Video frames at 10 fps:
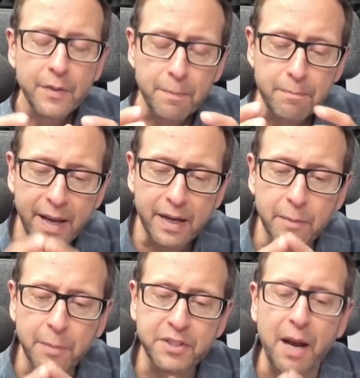The
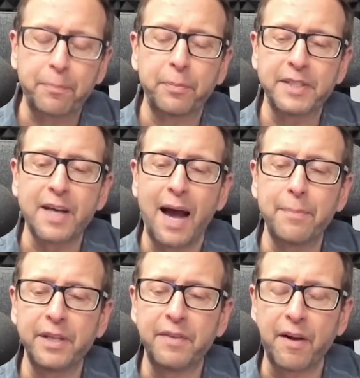minimum supplements
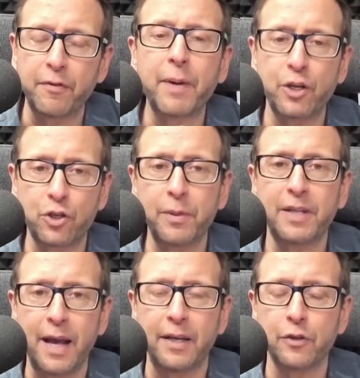I believe everybody should
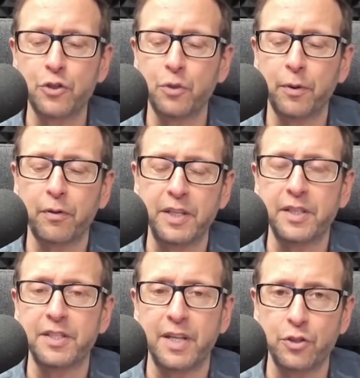be taking are
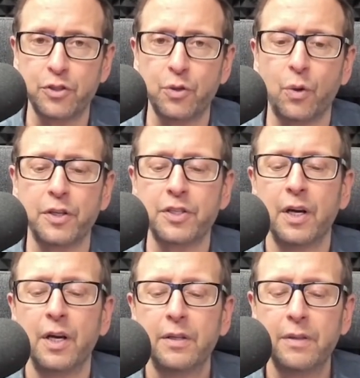Supergreens, an essential
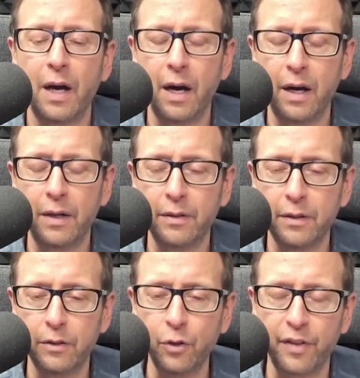source,
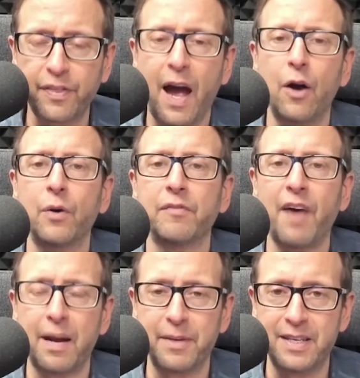glutathione,
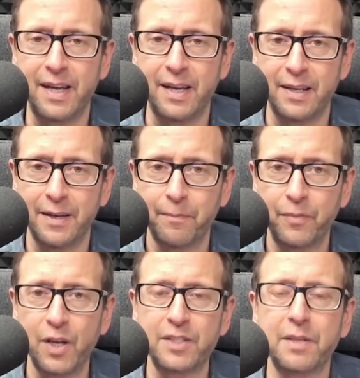vitamin D.
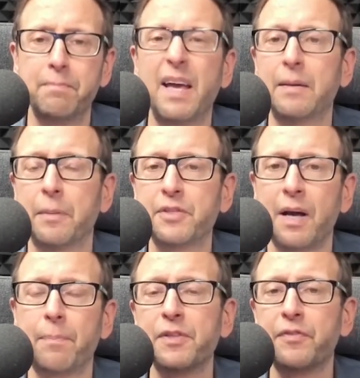That's the minimum
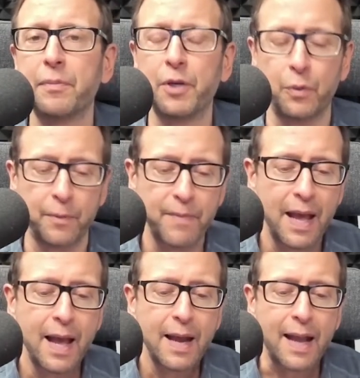supplements for immune.
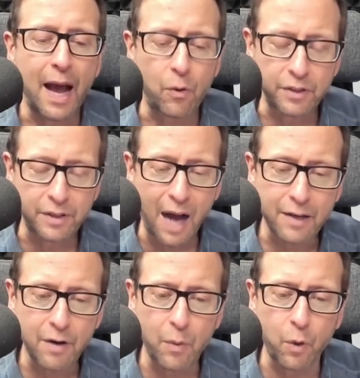Now, the
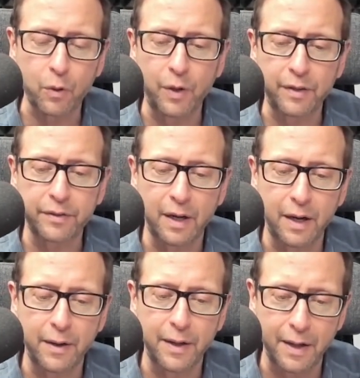doctor I work with
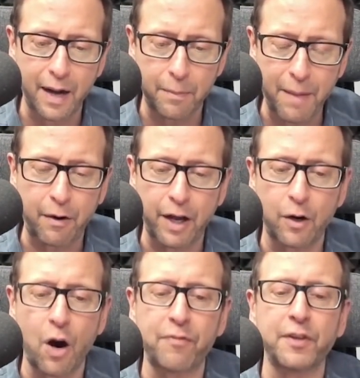at our
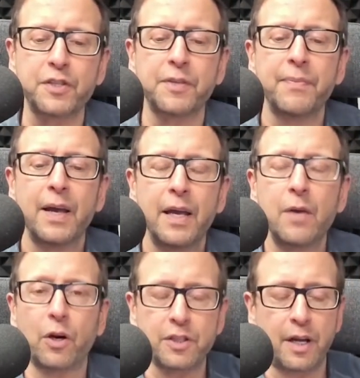Marietta office,
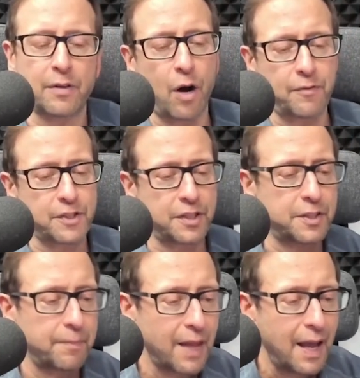he works in other offices.